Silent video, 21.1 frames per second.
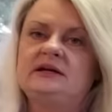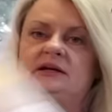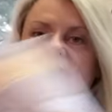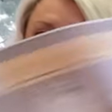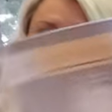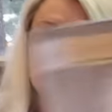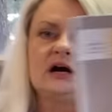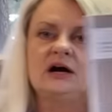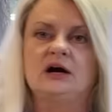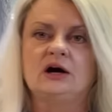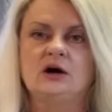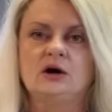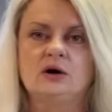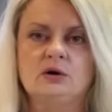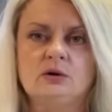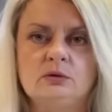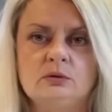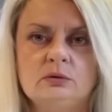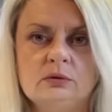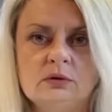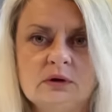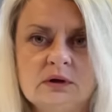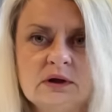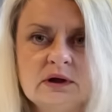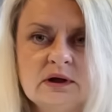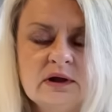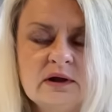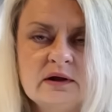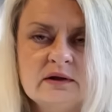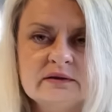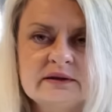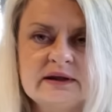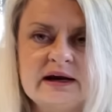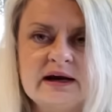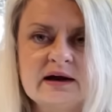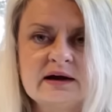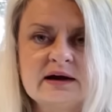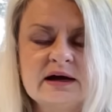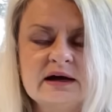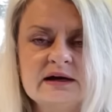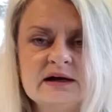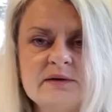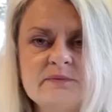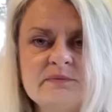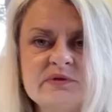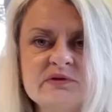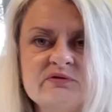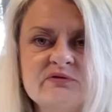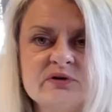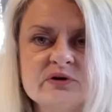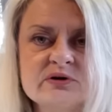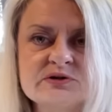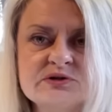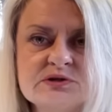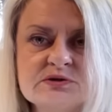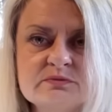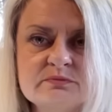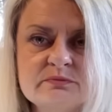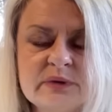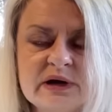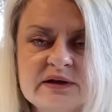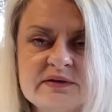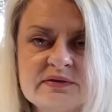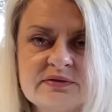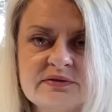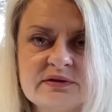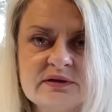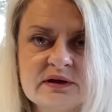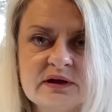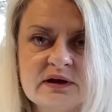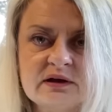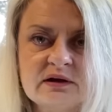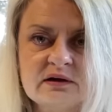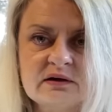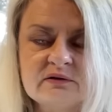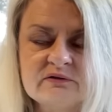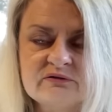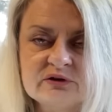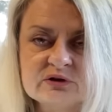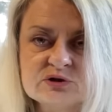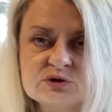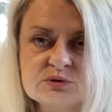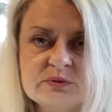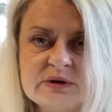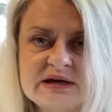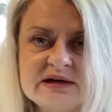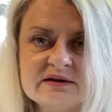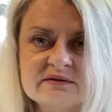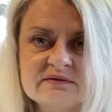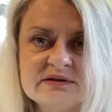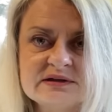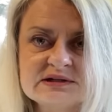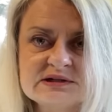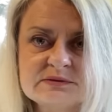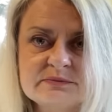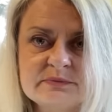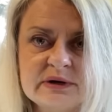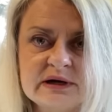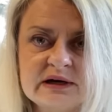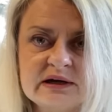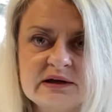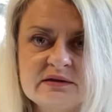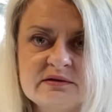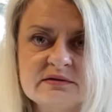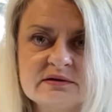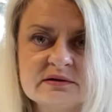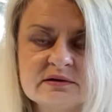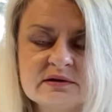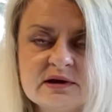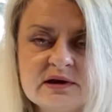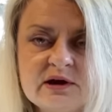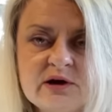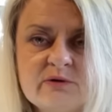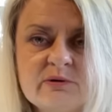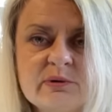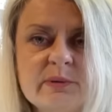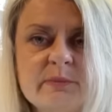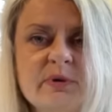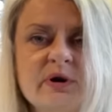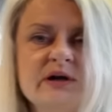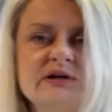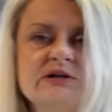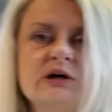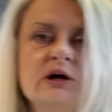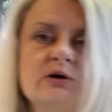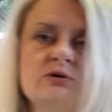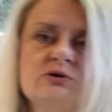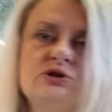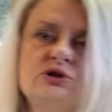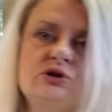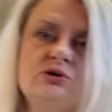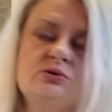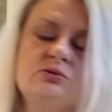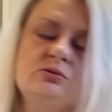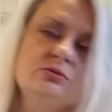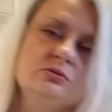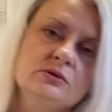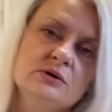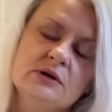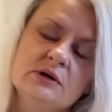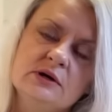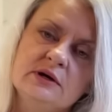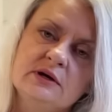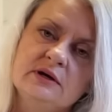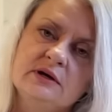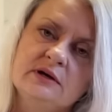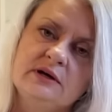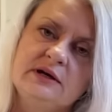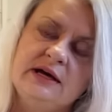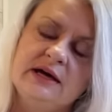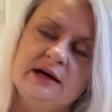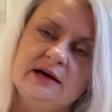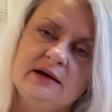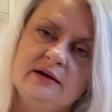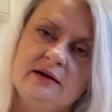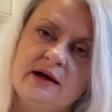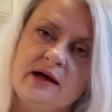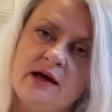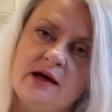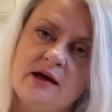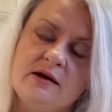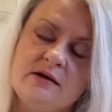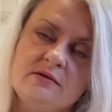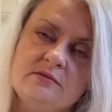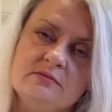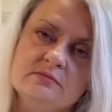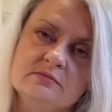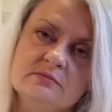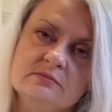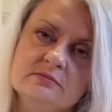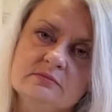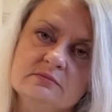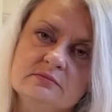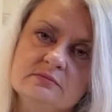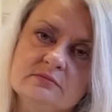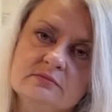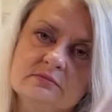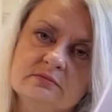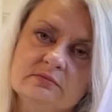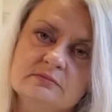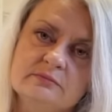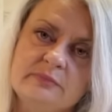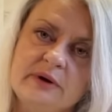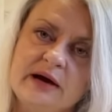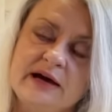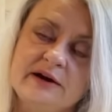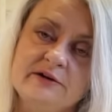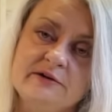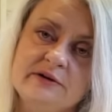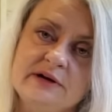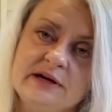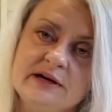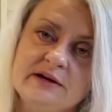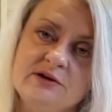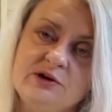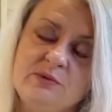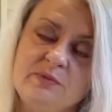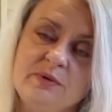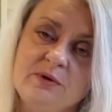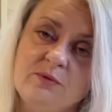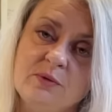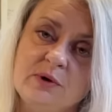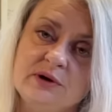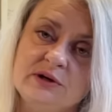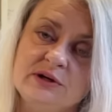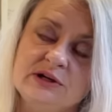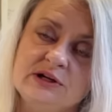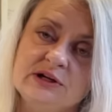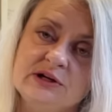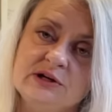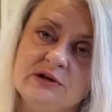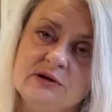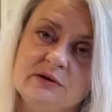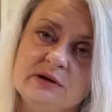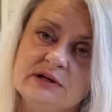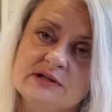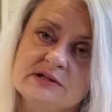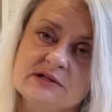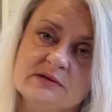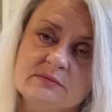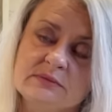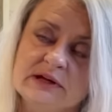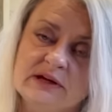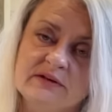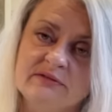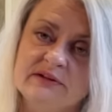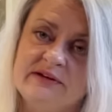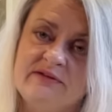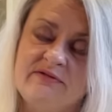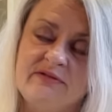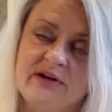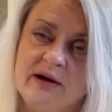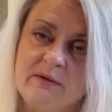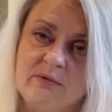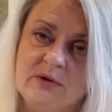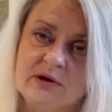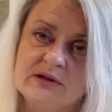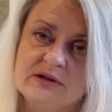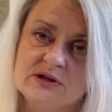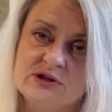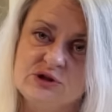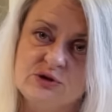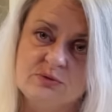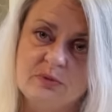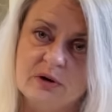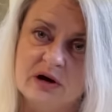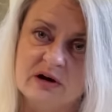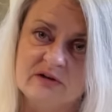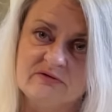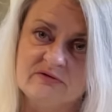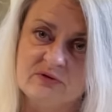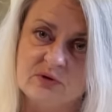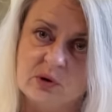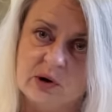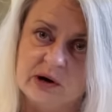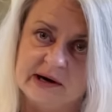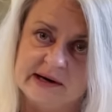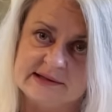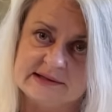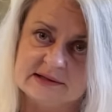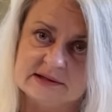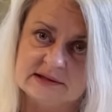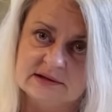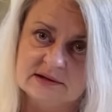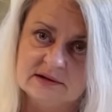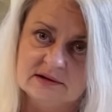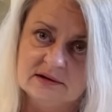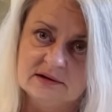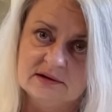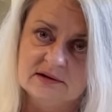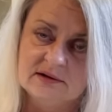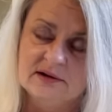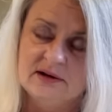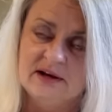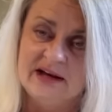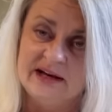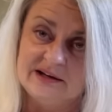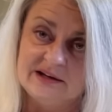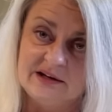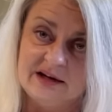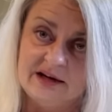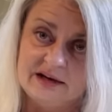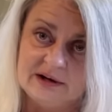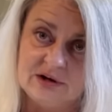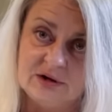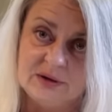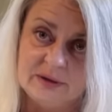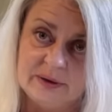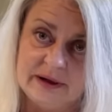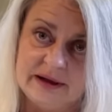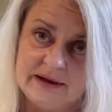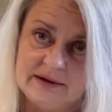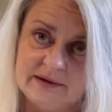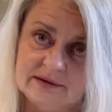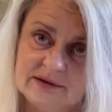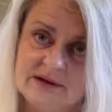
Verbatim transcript: to go that I cut up the first month, uh, first week of this month. Remember I told you get a pattern down you've been wanting to do and some lovely fabric that you bought for it and, and do it.